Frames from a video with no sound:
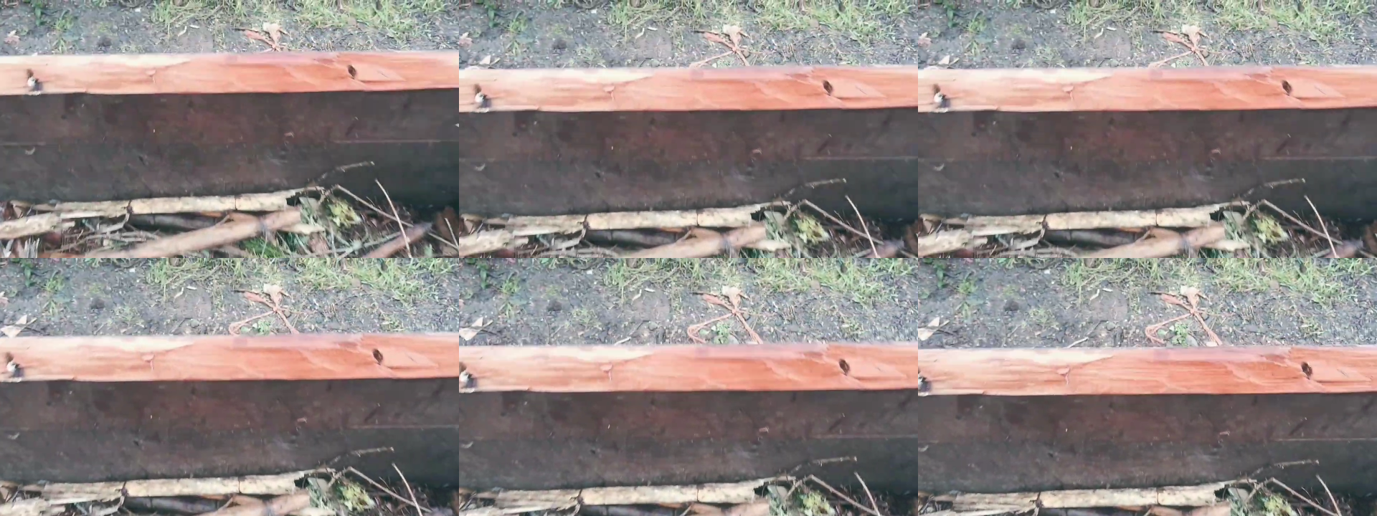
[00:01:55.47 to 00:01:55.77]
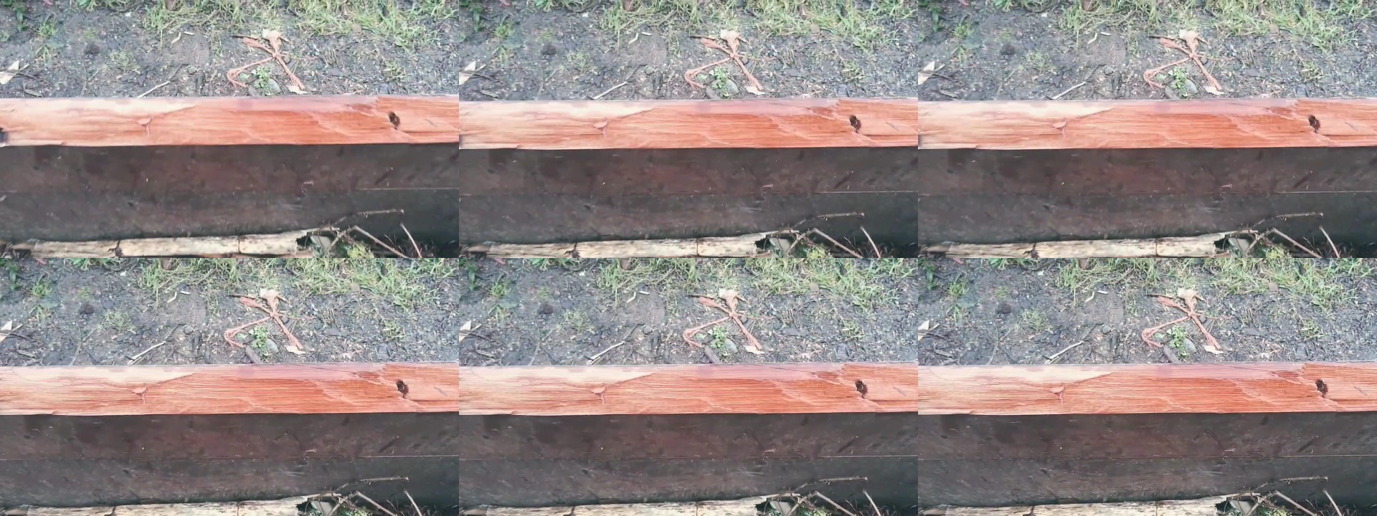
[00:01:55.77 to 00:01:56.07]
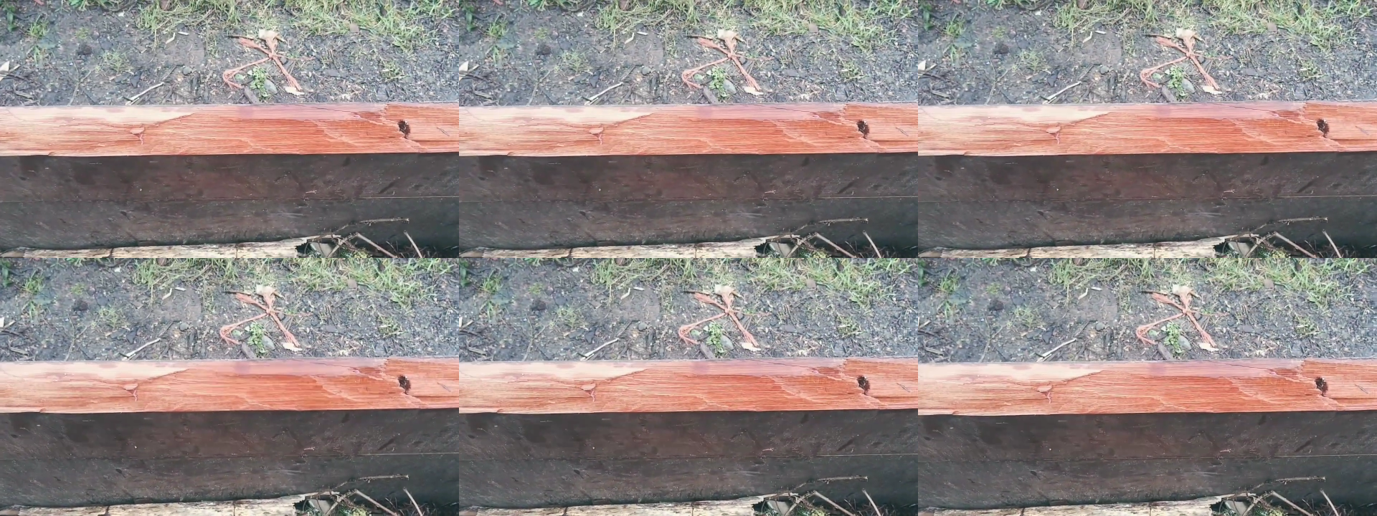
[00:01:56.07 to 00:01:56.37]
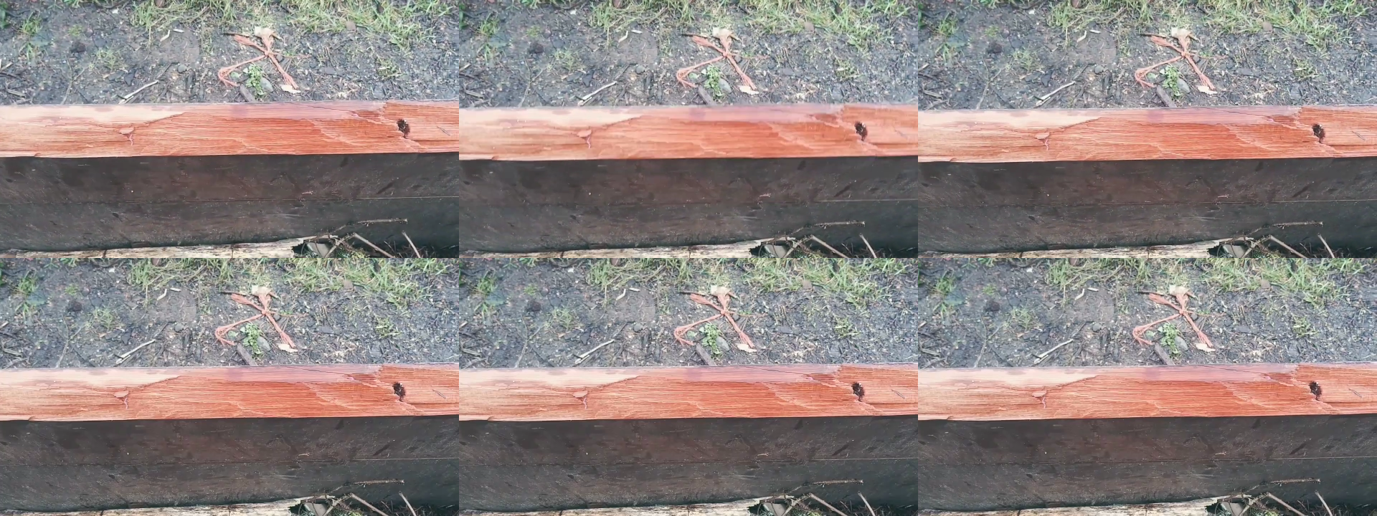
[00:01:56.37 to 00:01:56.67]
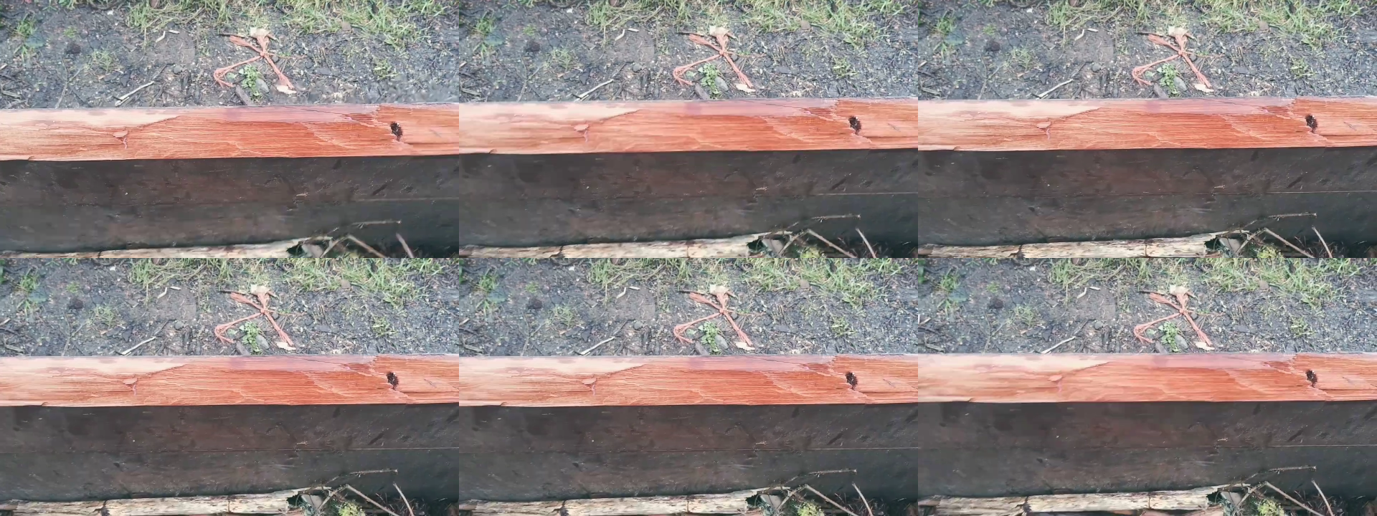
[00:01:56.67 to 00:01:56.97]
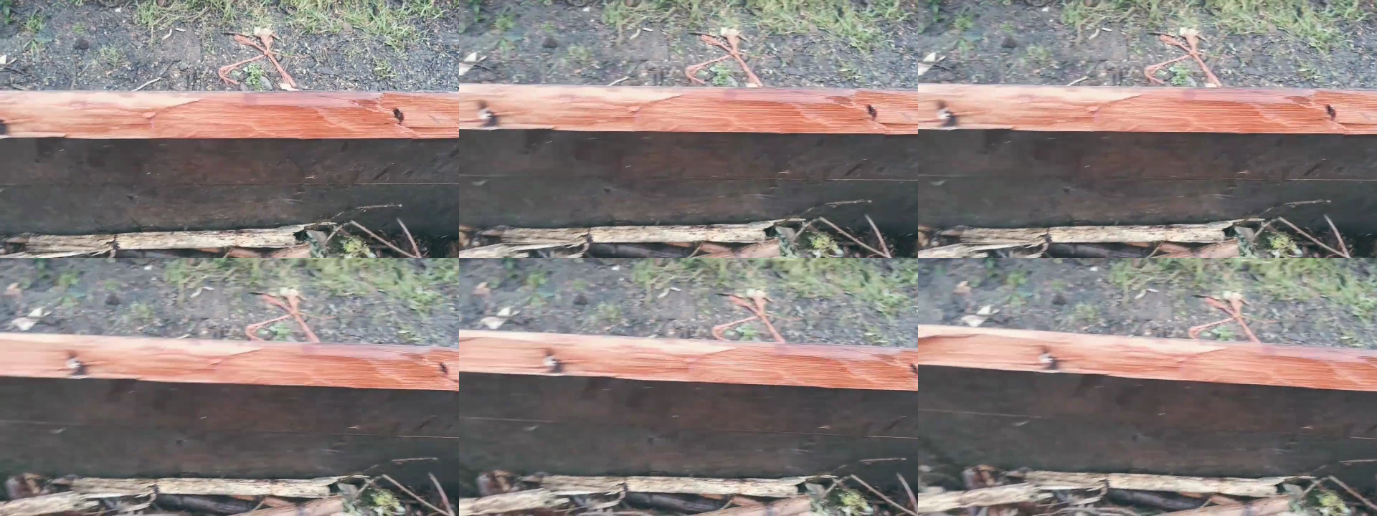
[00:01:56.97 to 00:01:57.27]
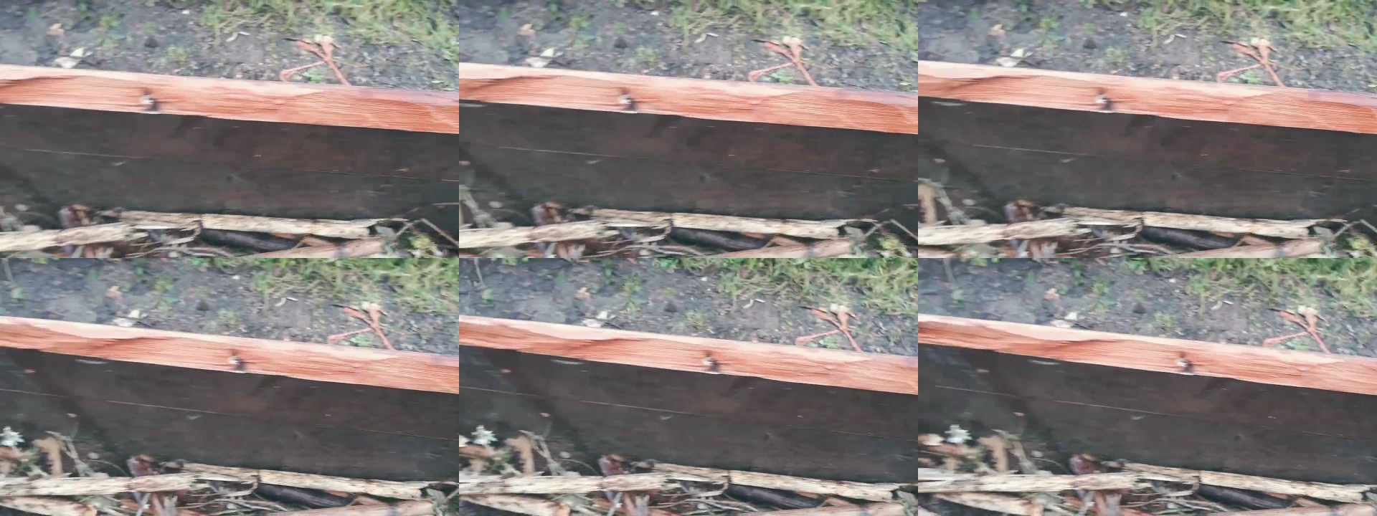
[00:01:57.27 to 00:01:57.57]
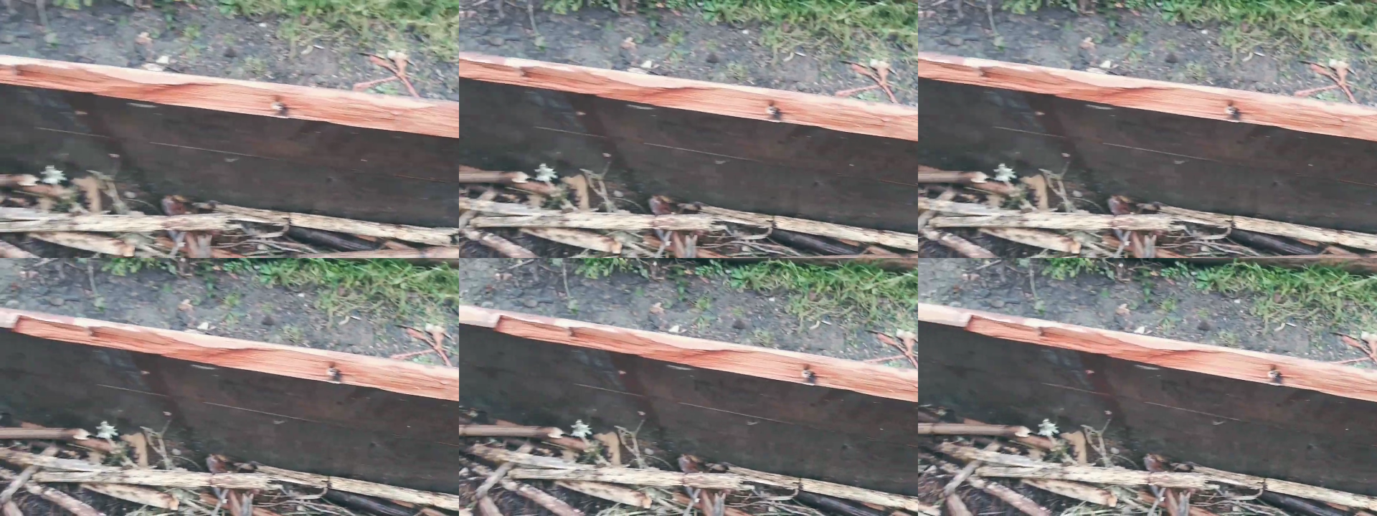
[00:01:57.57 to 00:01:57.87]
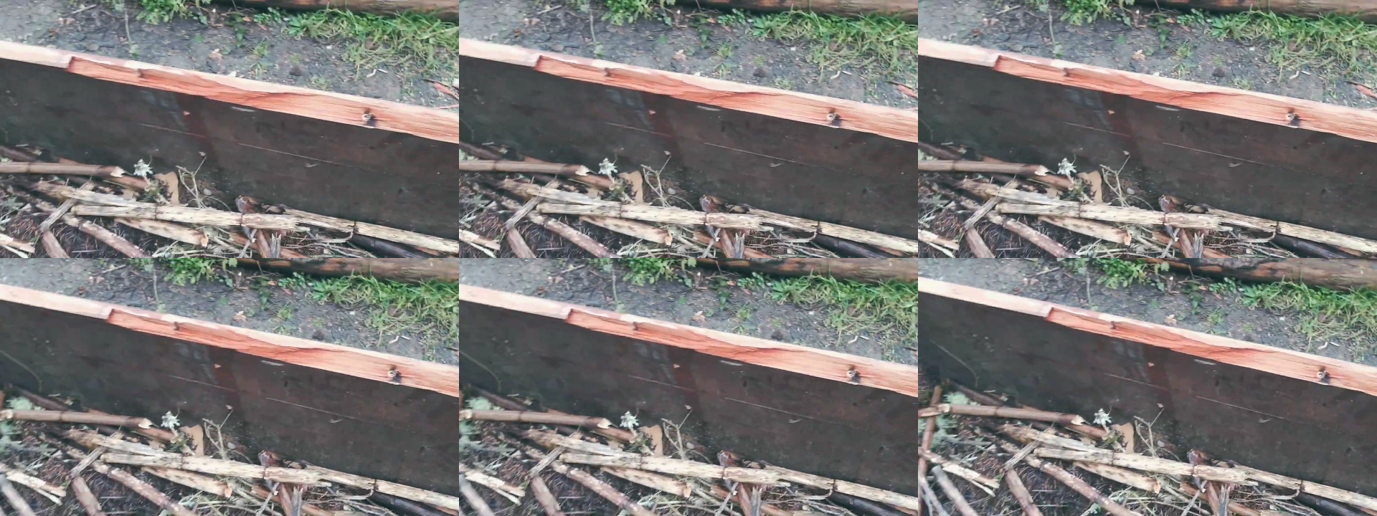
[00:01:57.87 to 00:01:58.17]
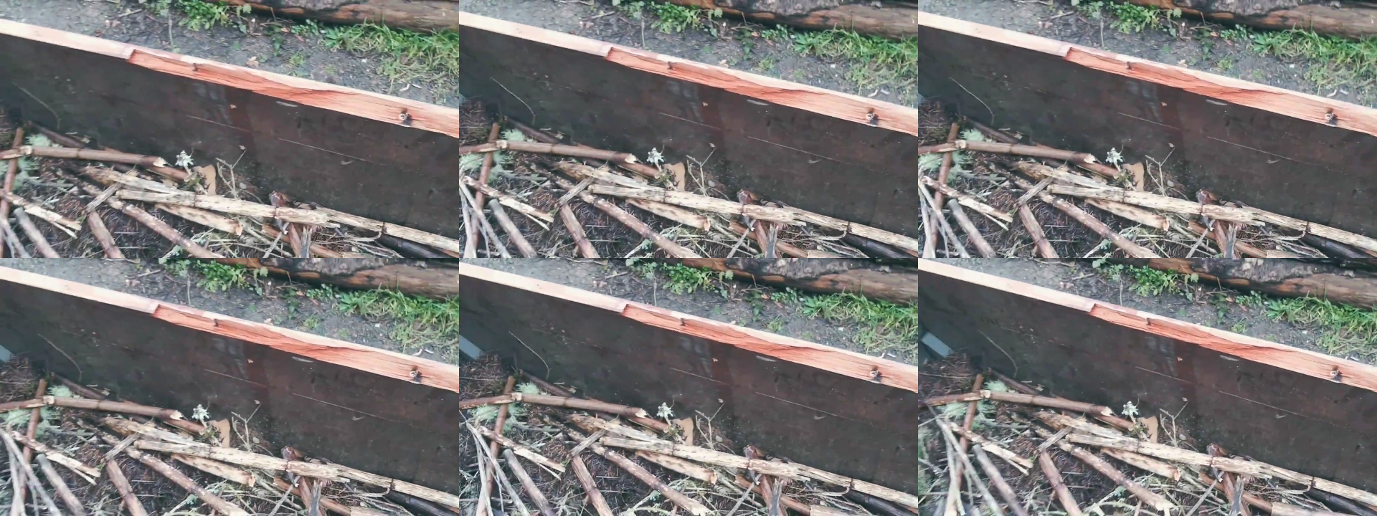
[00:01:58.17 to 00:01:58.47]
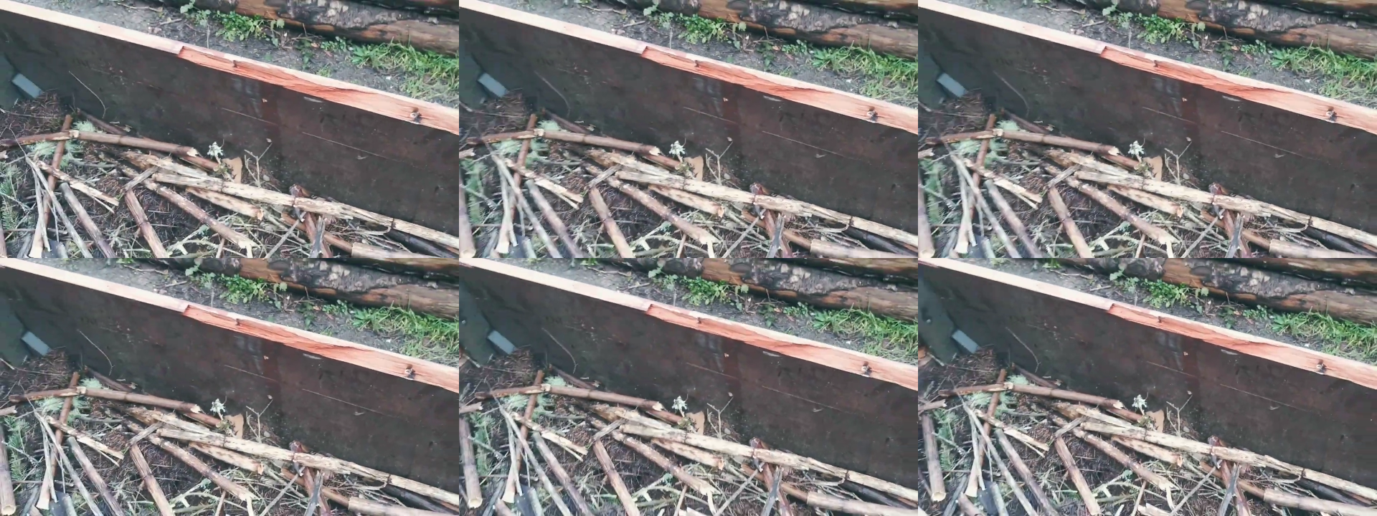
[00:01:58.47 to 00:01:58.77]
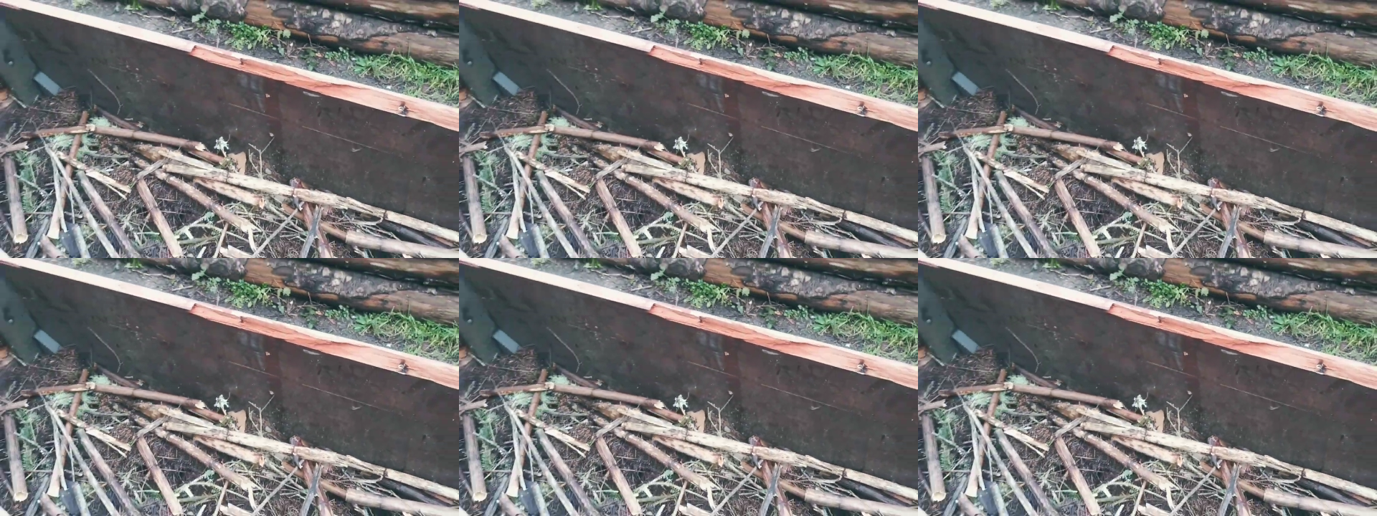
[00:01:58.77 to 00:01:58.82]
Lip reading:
(no speaker visible)